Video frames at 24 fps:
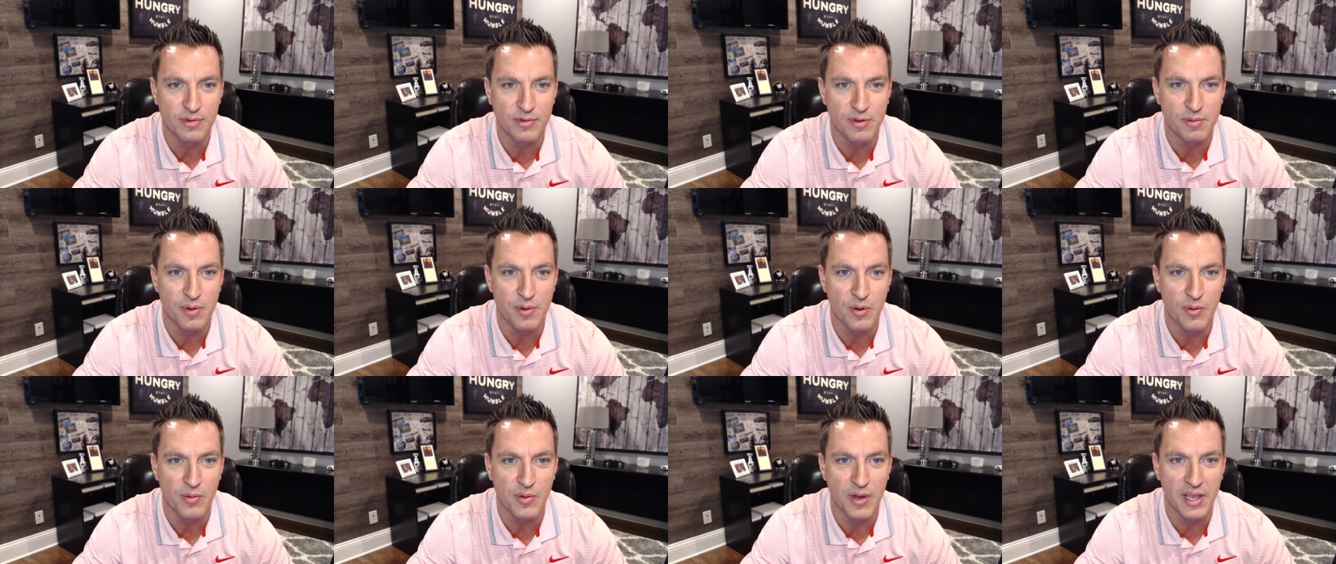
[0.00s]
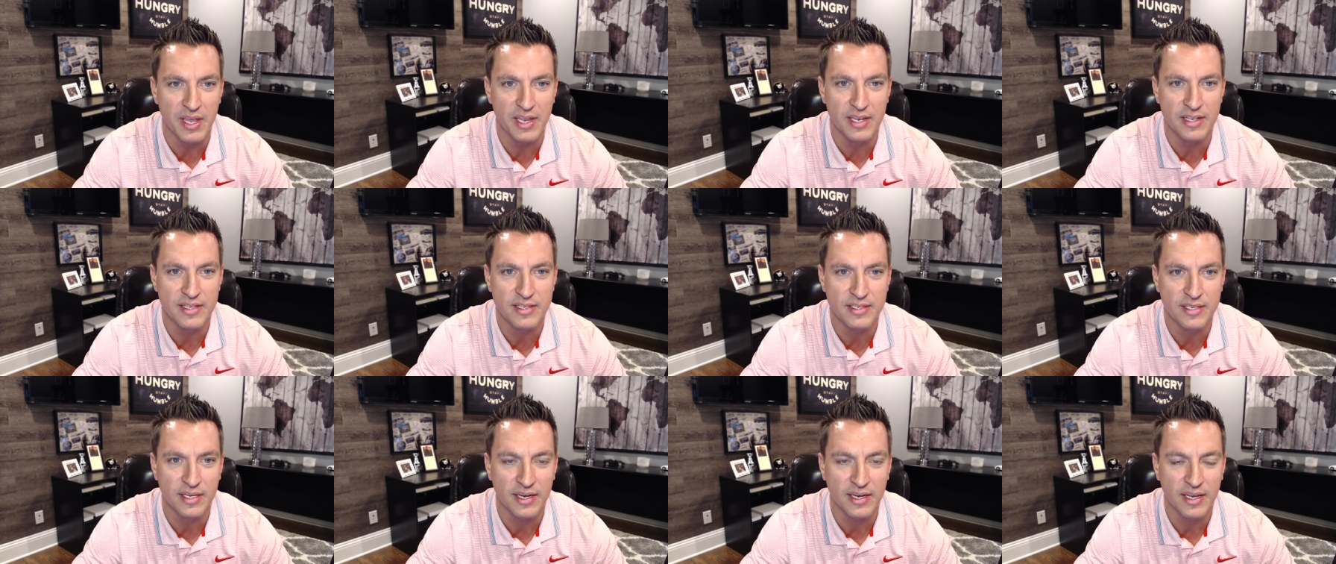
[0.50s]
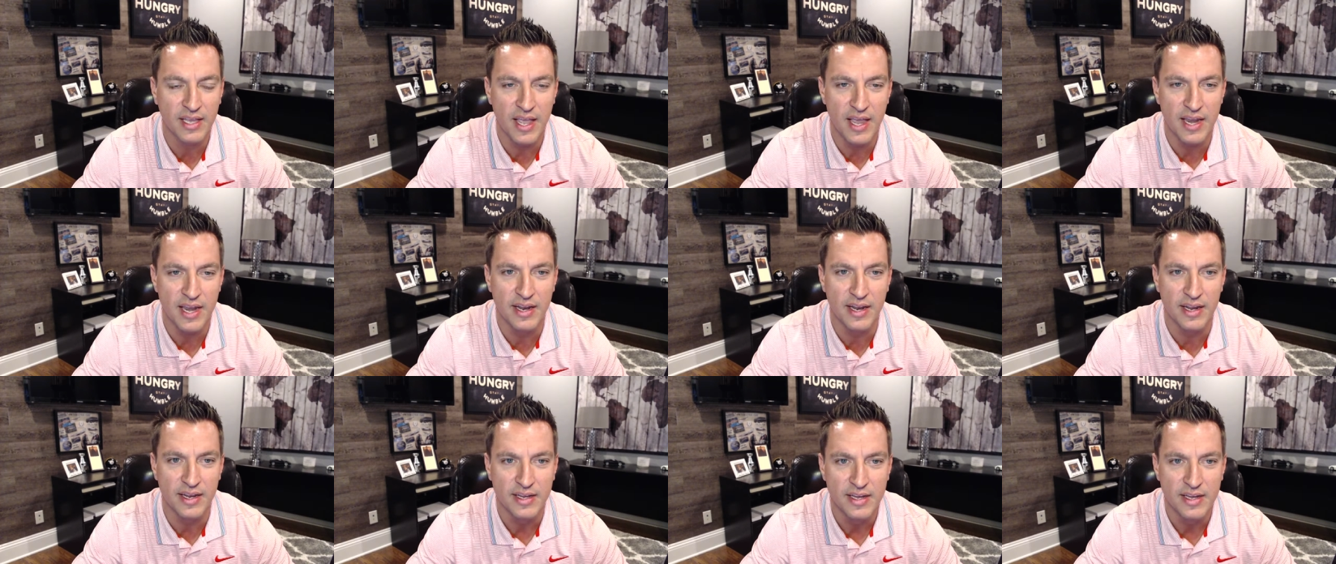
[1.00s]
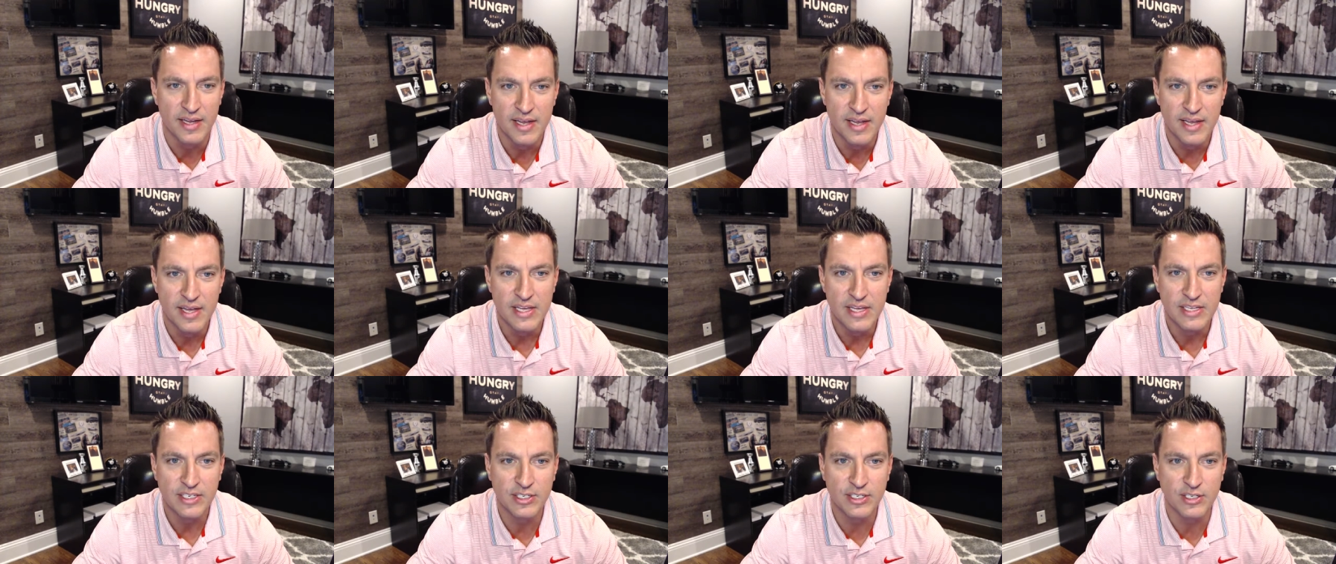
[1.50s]
We've been waiting to kind of
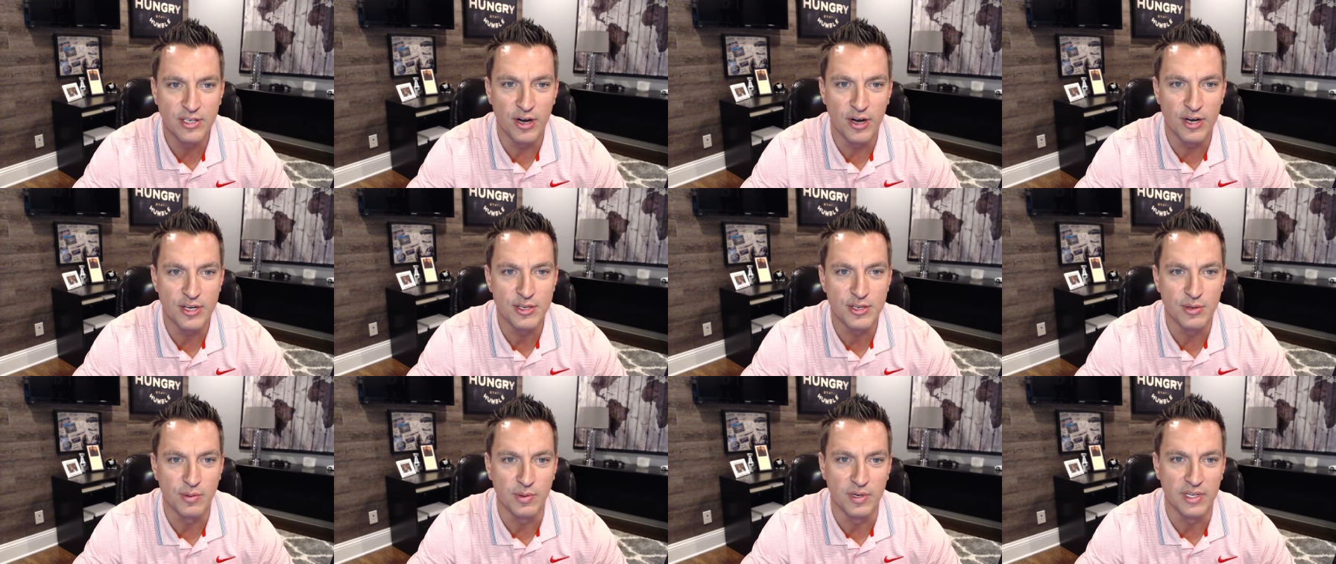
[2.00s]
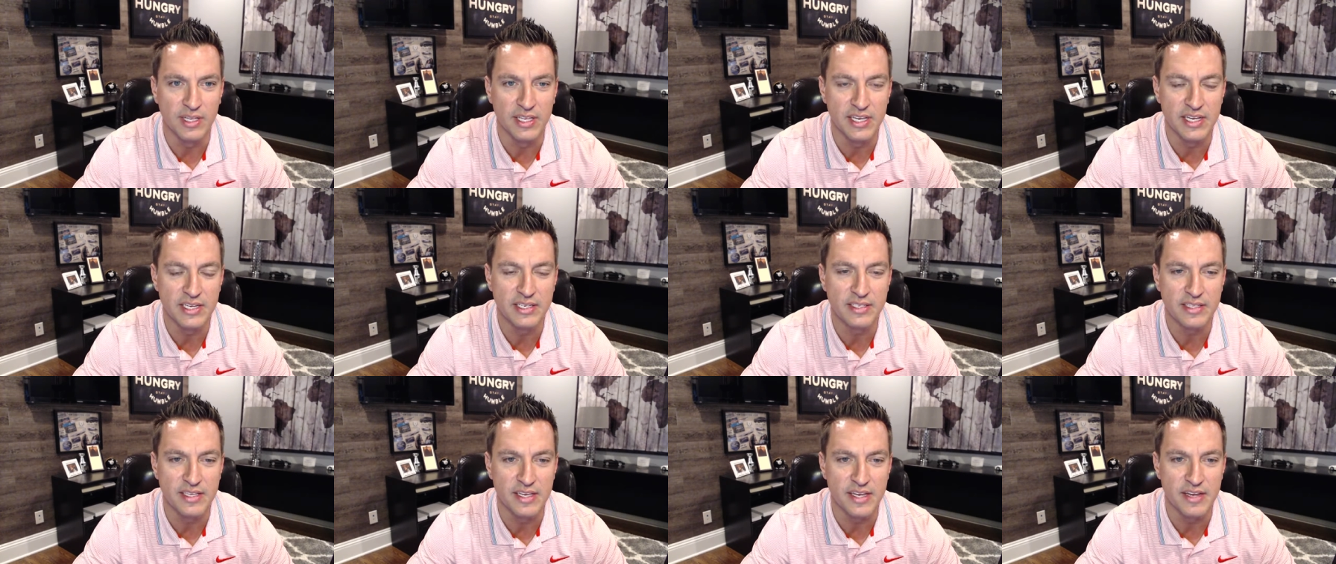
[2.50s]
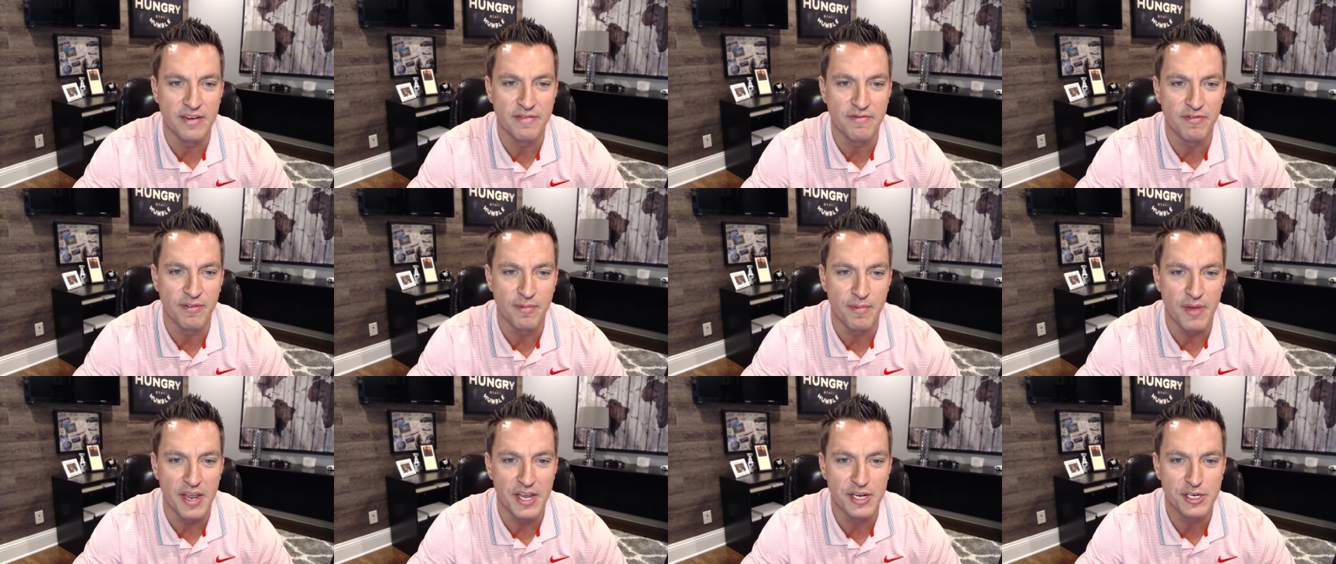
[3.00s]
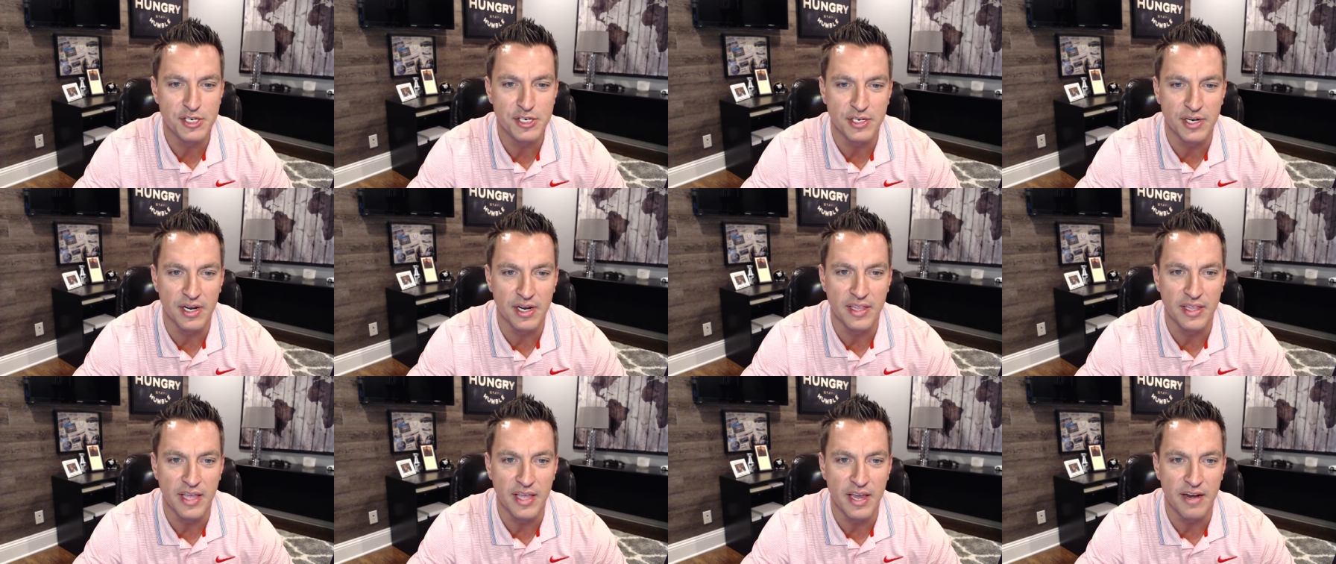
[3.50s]
start to release the
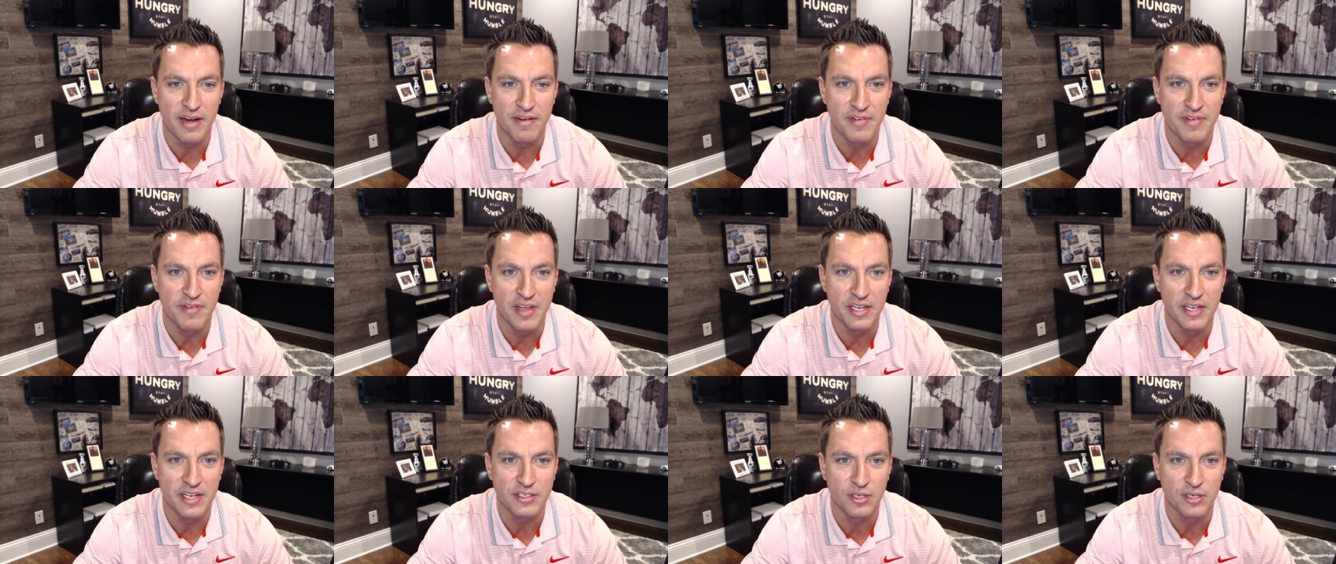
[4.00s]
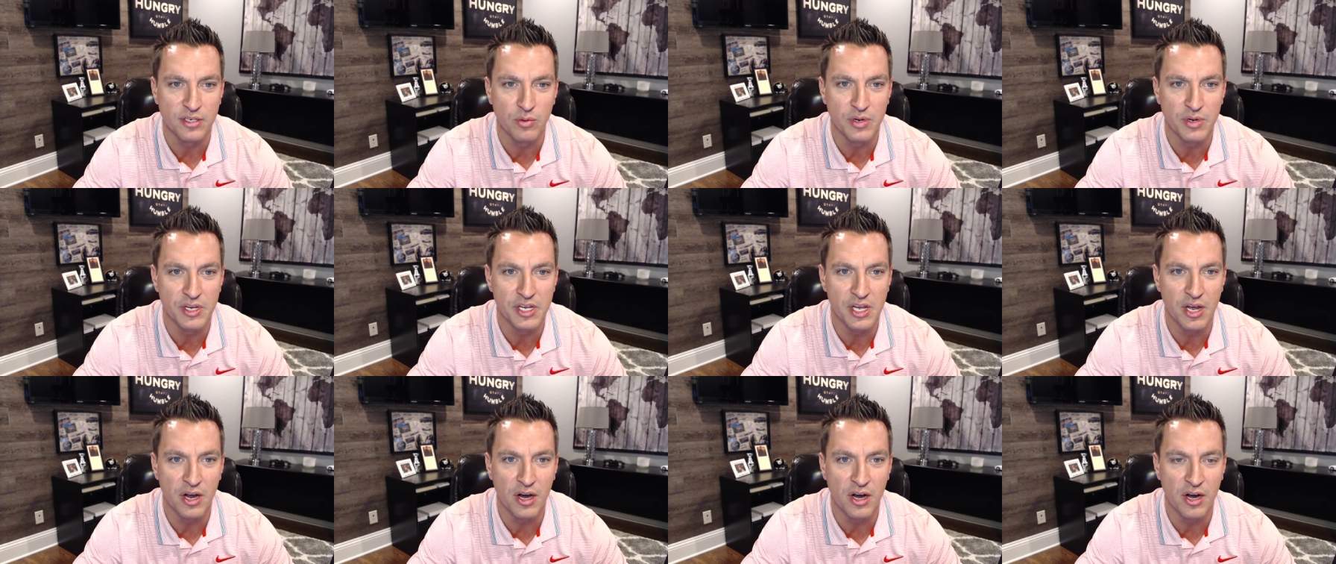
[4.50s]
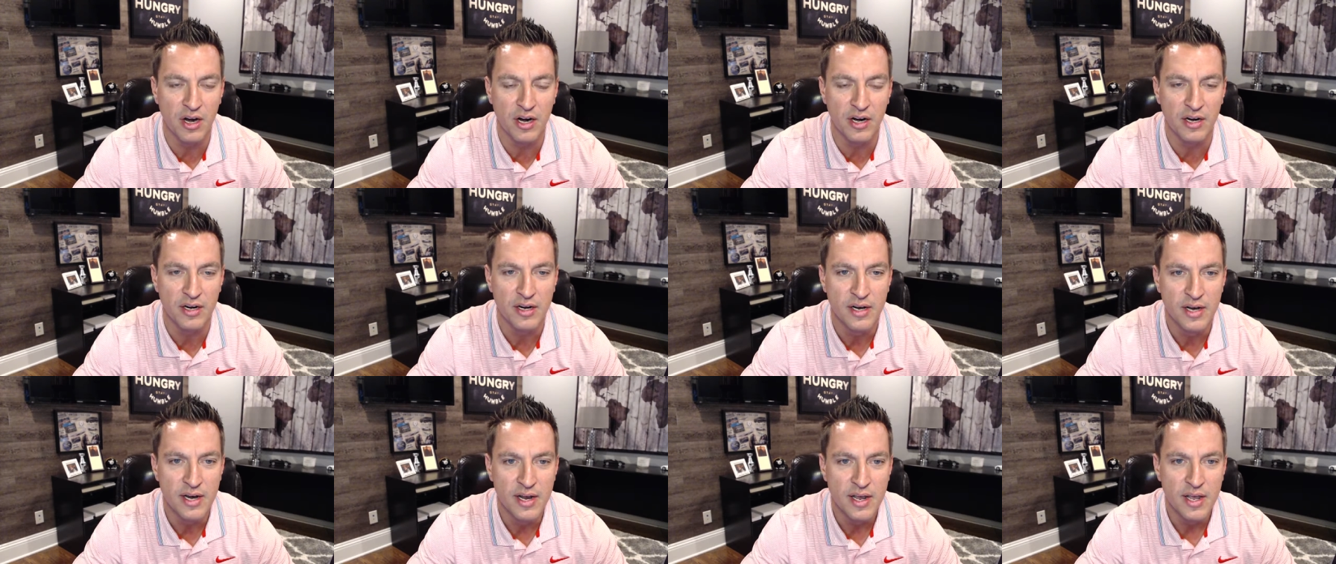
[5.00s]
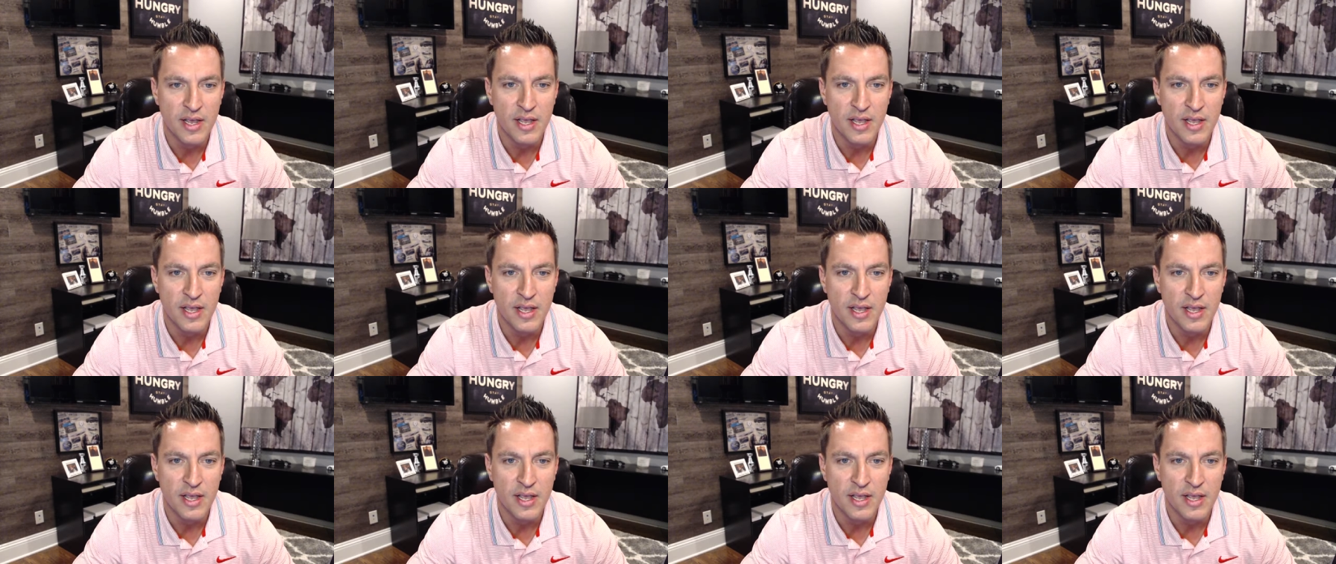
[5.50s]
information on that event. So we are